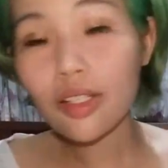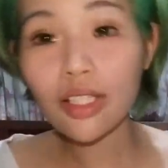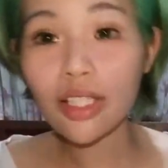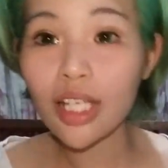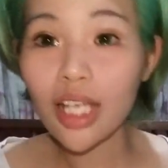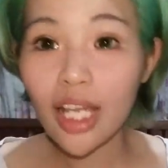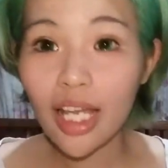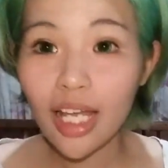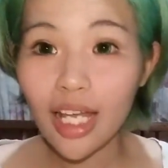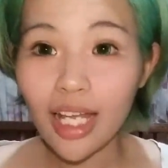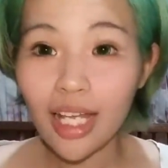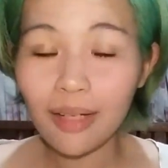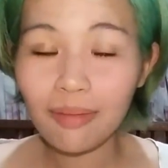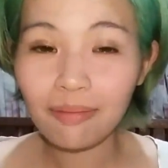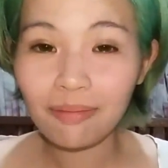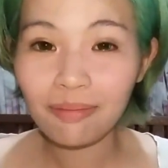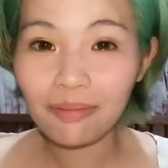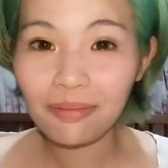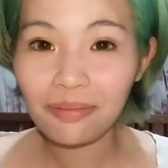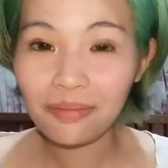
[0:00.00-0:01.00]
You see?
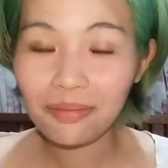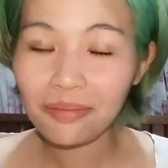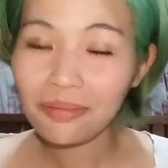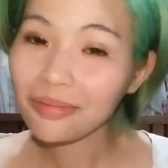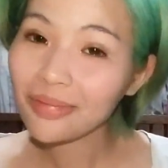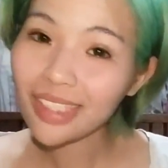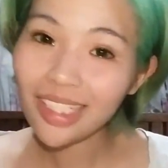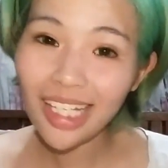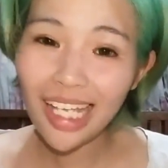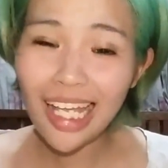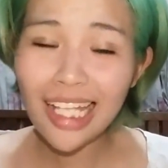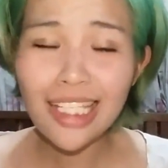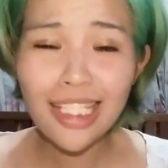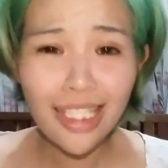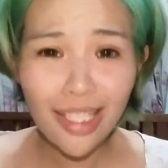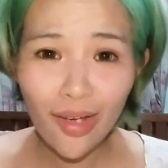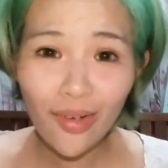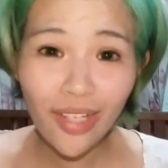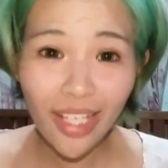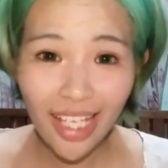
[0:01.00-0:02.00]

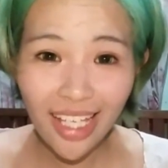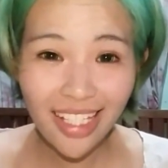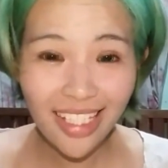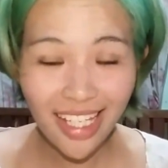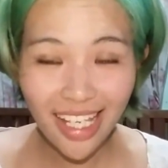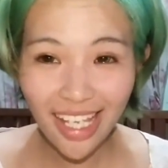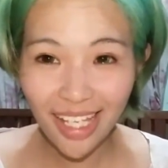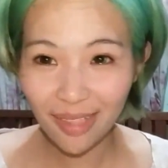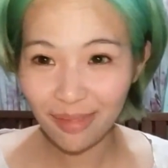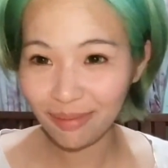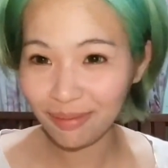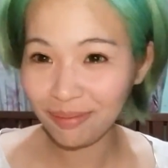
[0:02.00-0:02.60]
It's so easy.